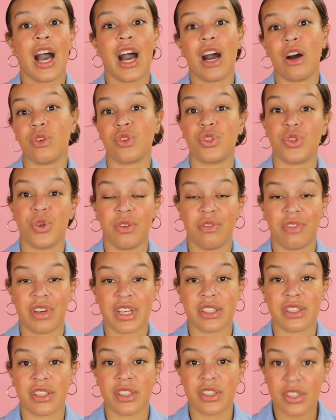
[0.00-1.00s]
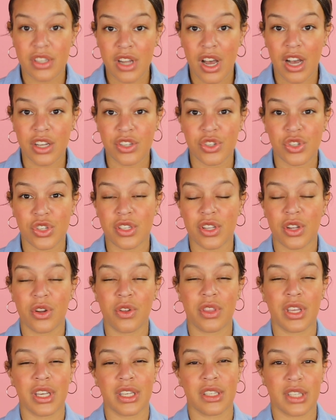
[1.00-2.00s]
how to invest in stocks, just
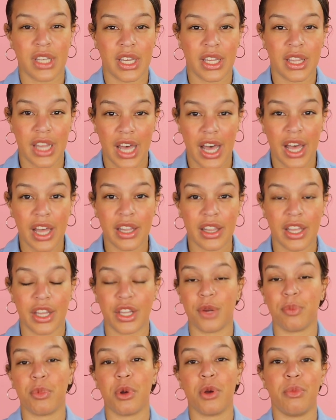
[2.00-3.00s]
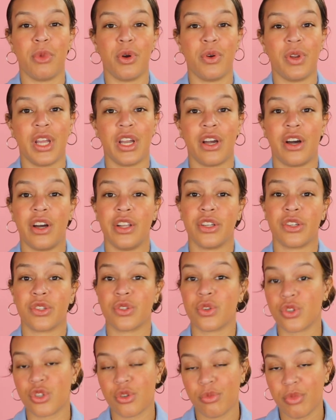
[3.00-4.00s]
little things like that that you're promoting on your
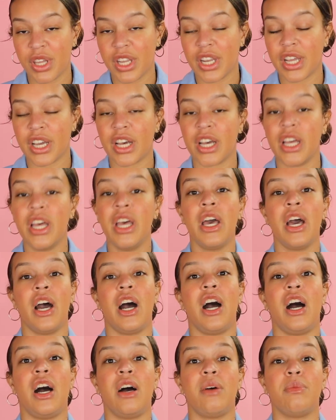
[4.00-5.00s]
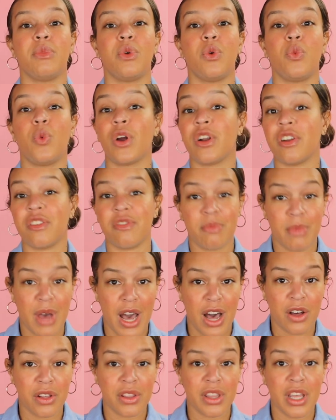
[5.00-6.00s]
social media, um, word of
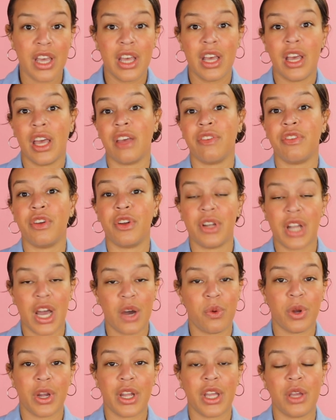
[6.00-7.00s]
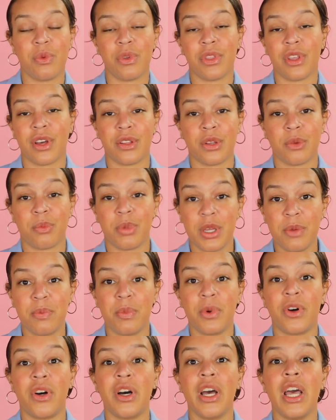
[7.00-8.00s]
mouth, if you're networking with other
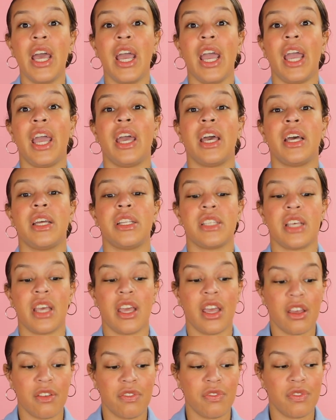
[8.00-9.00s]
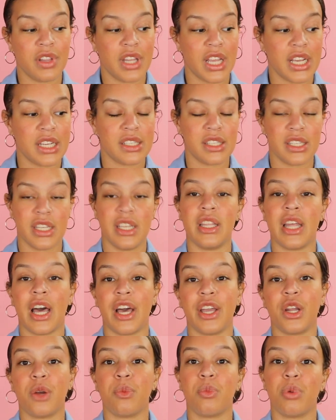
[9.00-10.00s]
people. And if they see
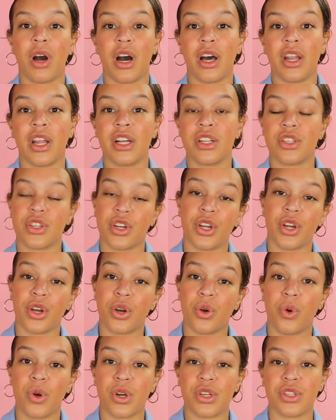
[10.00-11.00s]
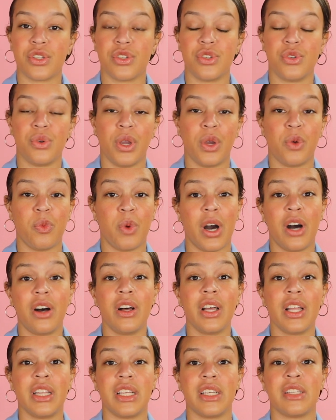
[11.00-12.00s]
that your product or your course is doing
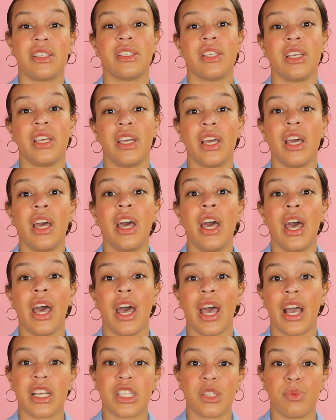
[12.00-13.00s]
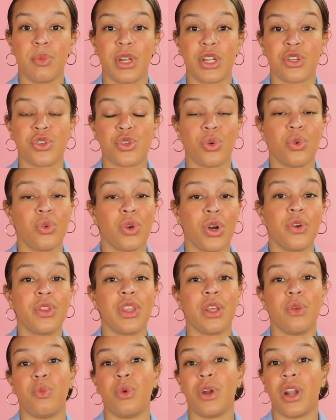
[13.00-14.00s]
well and they see exponential
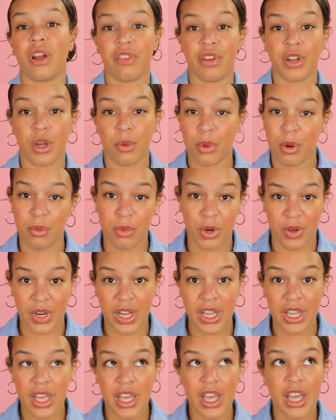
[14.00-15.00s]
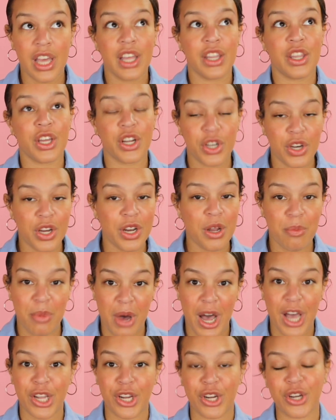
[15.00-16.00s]
growth in whatever you're promoting, they're gonna
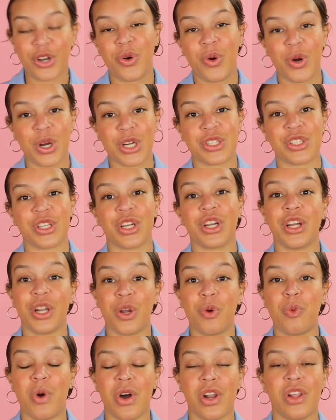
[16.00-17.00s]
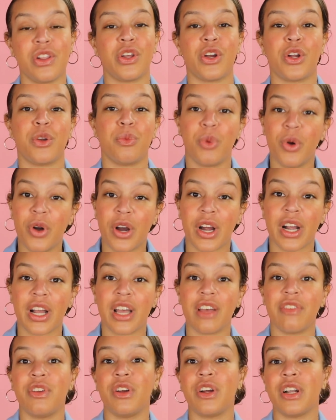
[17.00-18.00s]
buy your course. They're gonna wanna learn more.
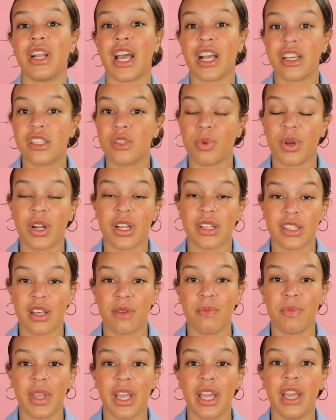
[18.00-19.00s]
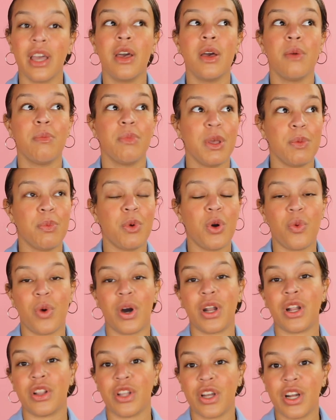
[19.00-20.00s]
If you're an expert at something, people
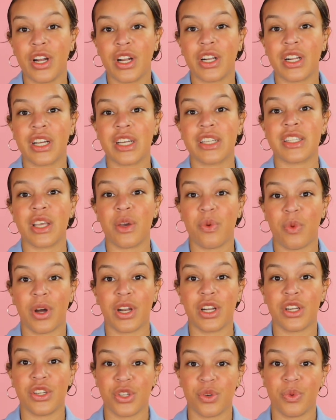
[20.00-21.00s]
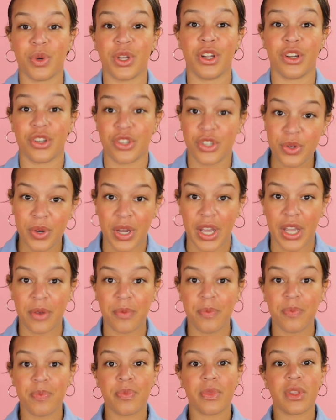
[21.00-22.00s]
wanna learn because they wanna do what you're doing.